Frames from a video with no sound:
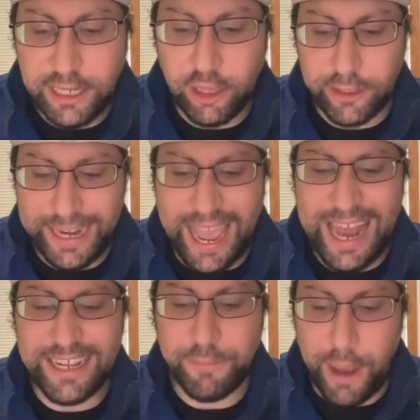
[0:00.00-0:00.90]
a look
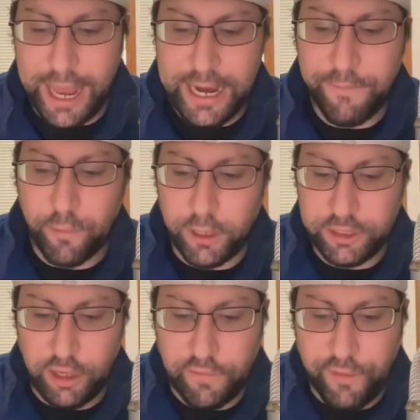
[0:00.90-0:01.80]
at his body of
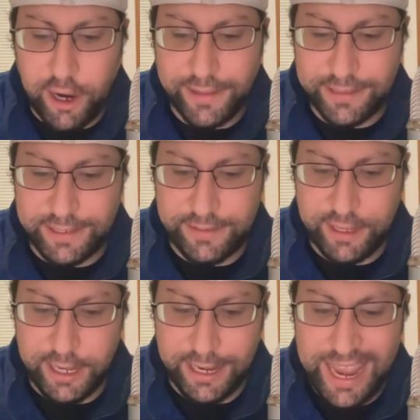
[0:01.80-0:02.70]
work so far this
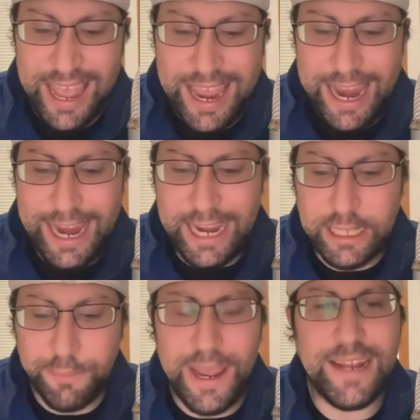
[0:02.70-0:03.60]
season. He
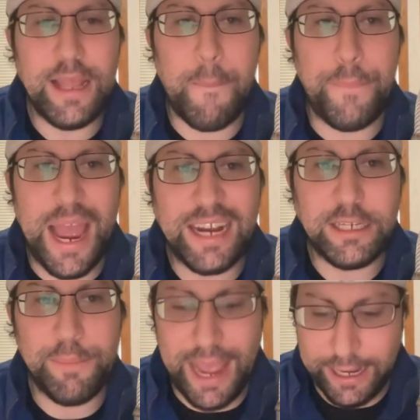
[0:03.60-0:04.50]
has been the
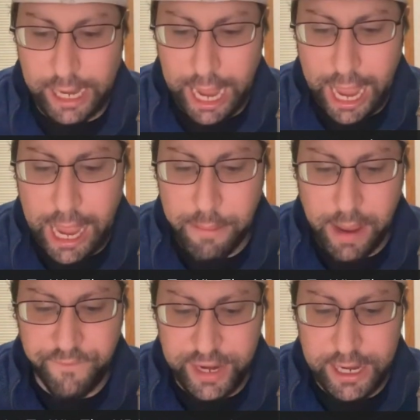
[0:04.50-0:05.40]
back-to-back M
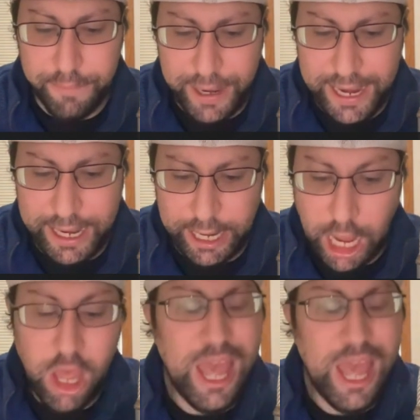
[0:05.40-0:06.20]
V P.